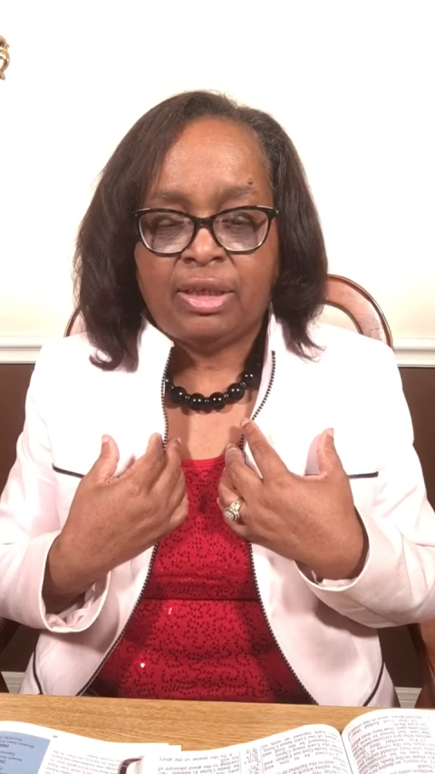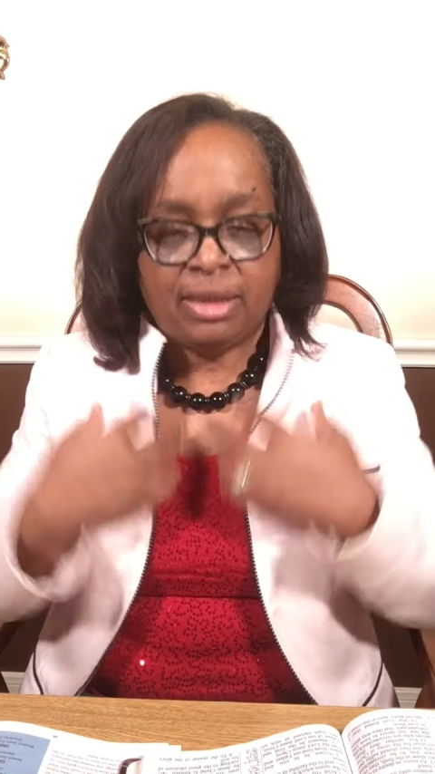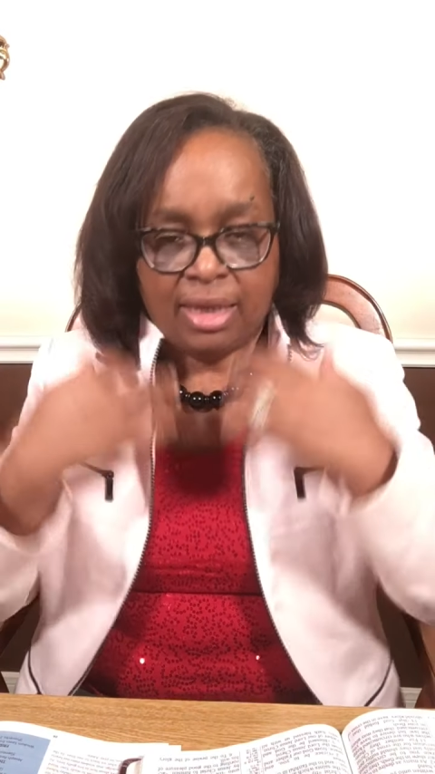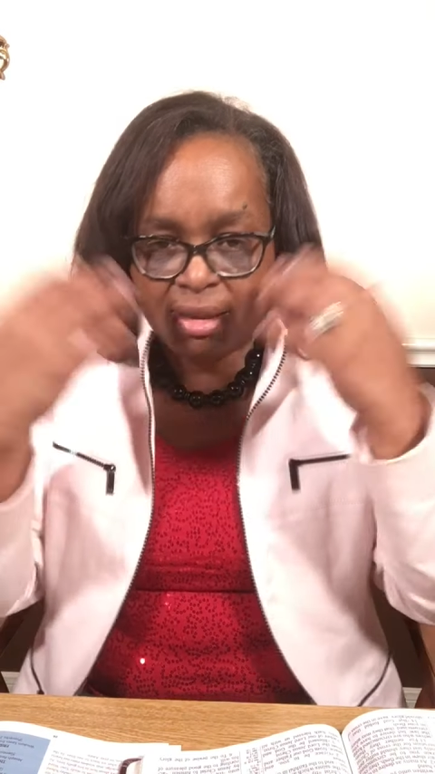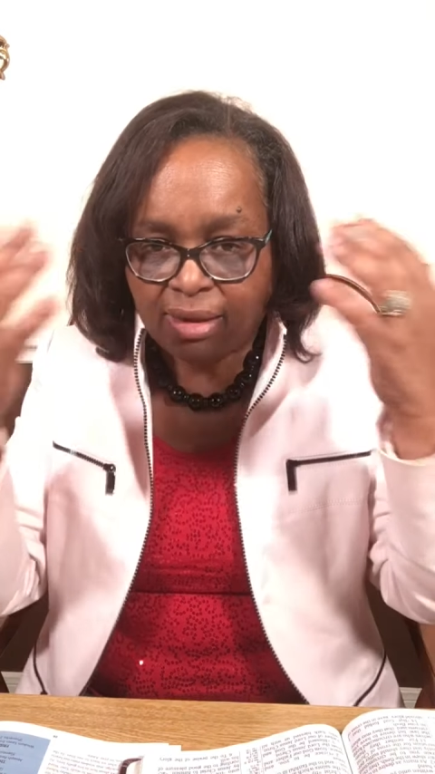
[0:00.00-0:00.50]

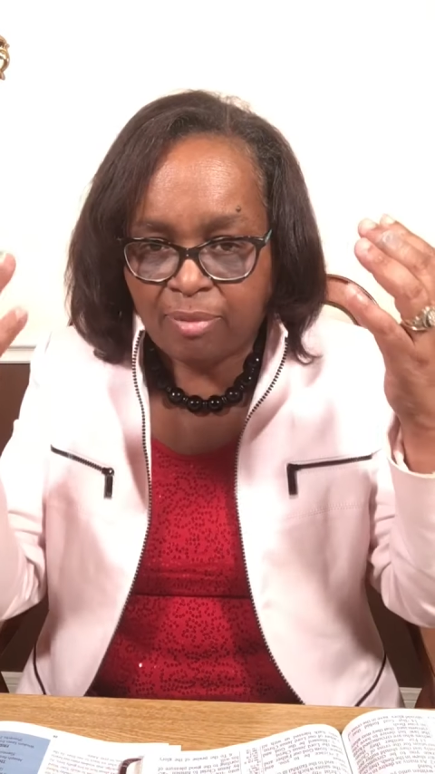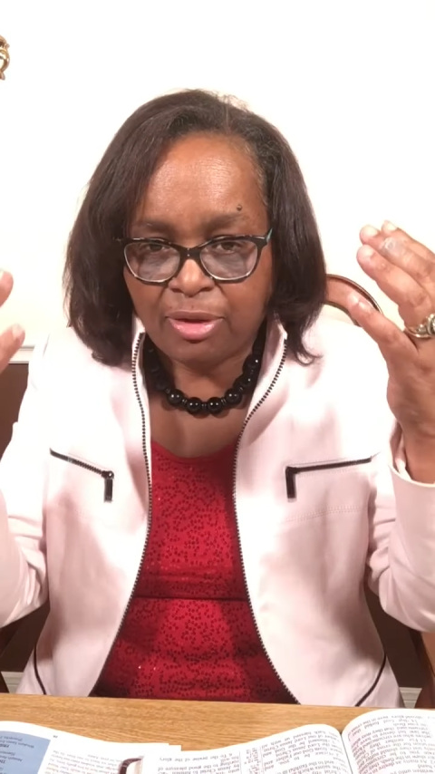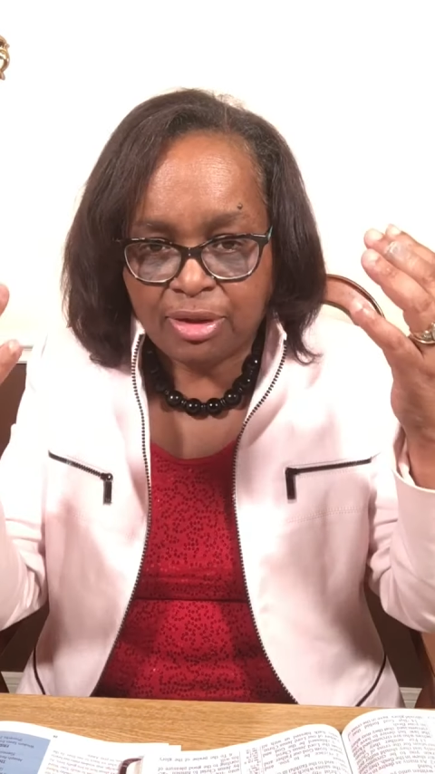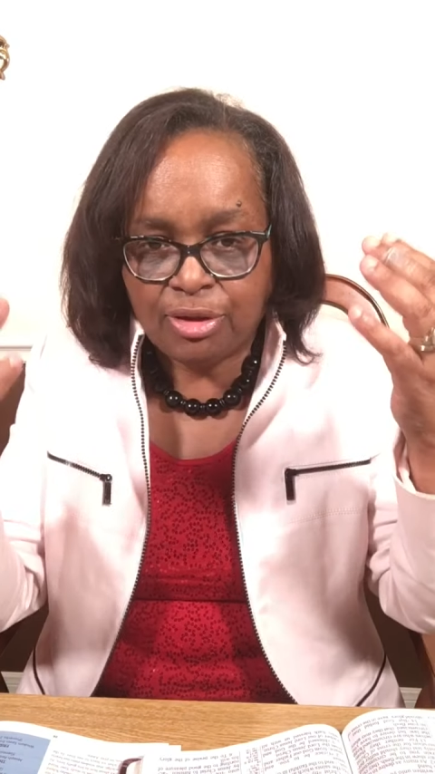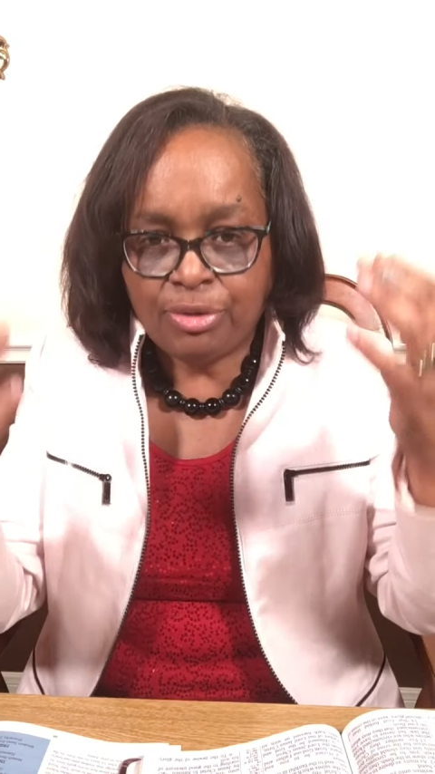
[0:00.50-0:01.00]
Yes, I'm
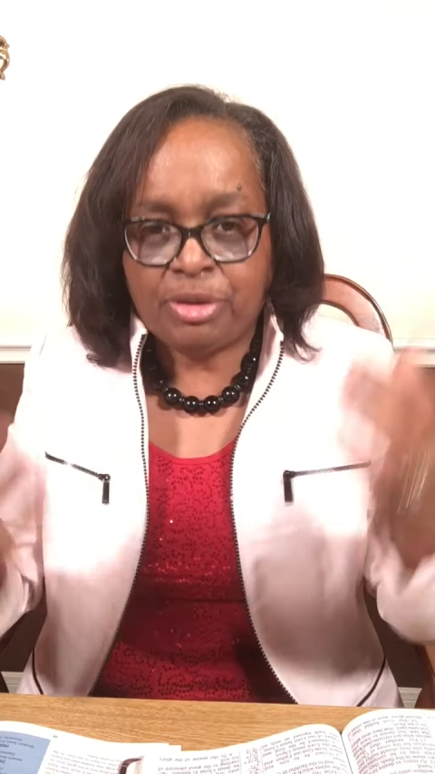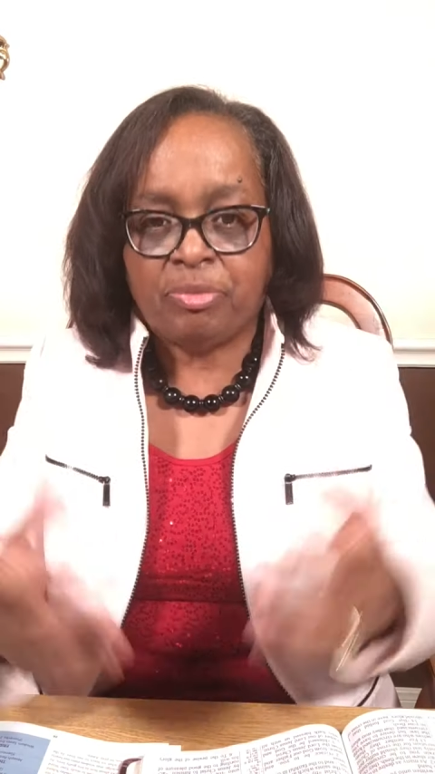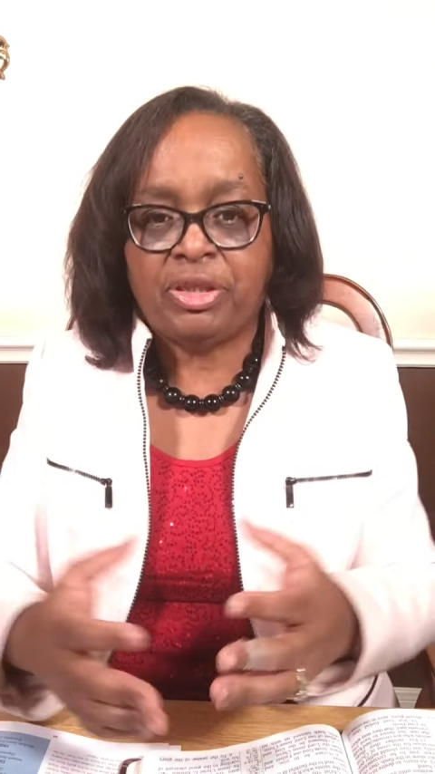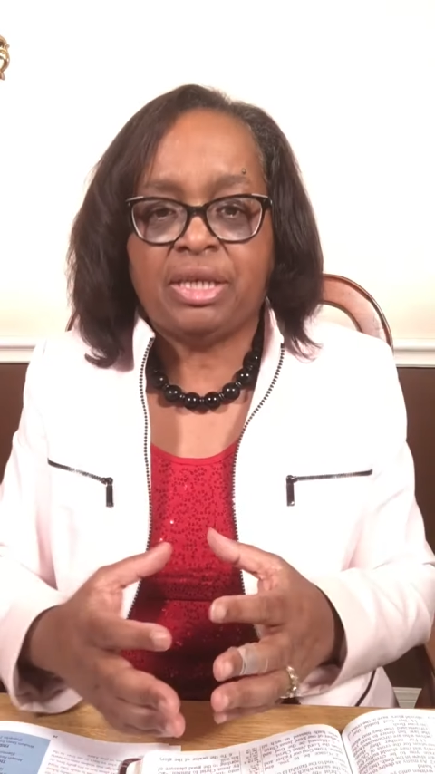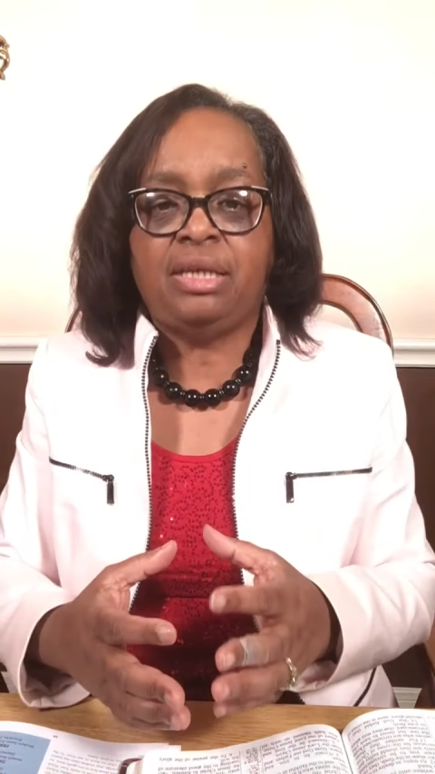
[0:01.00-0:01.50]
going to do some
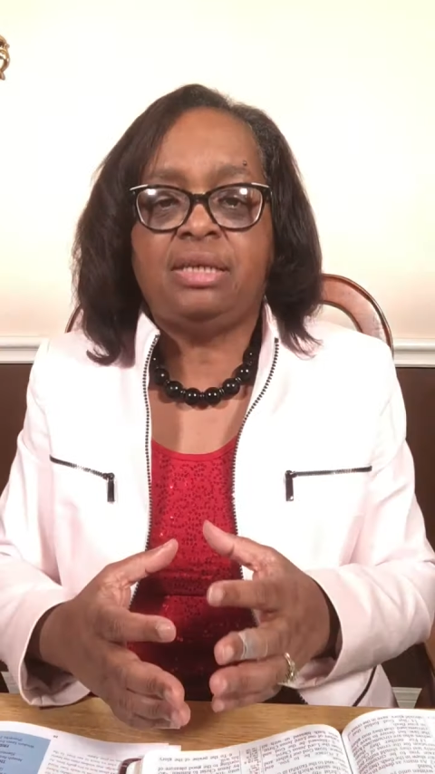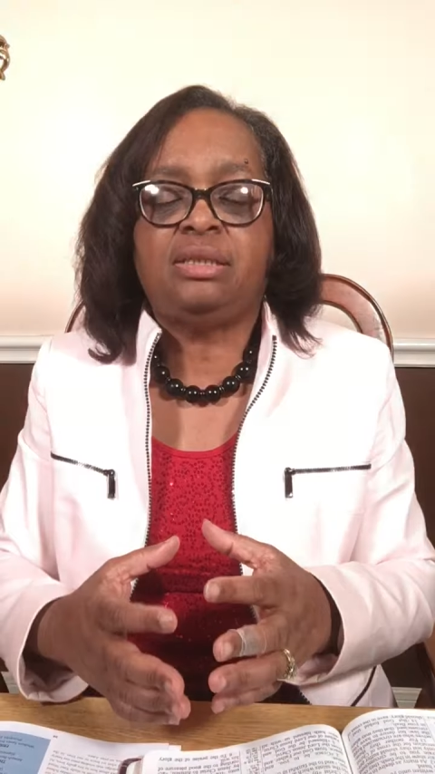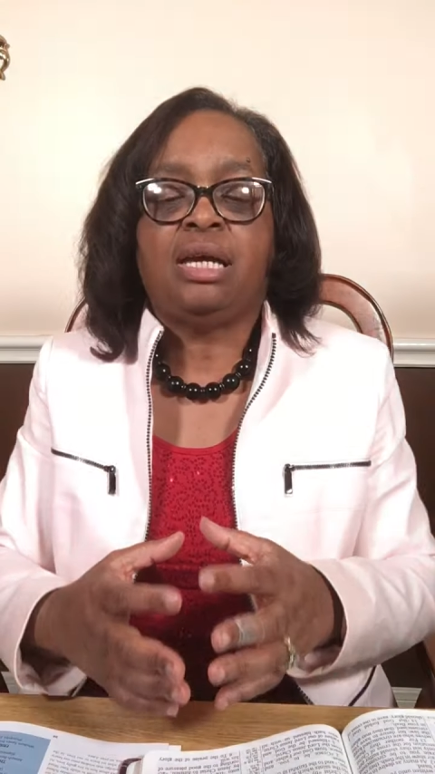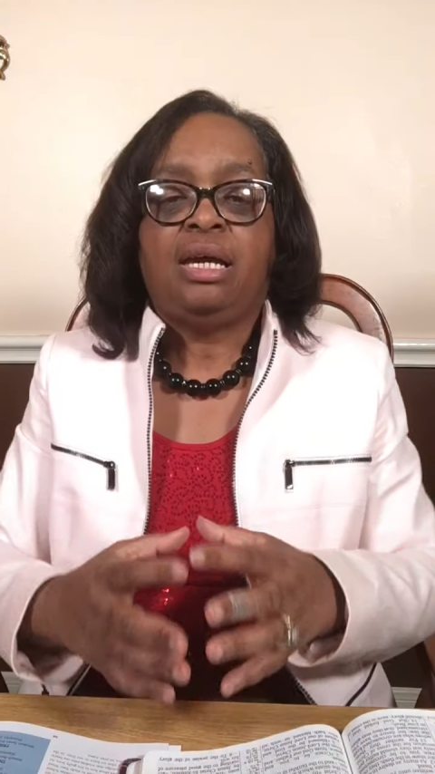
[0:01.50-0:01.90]
things.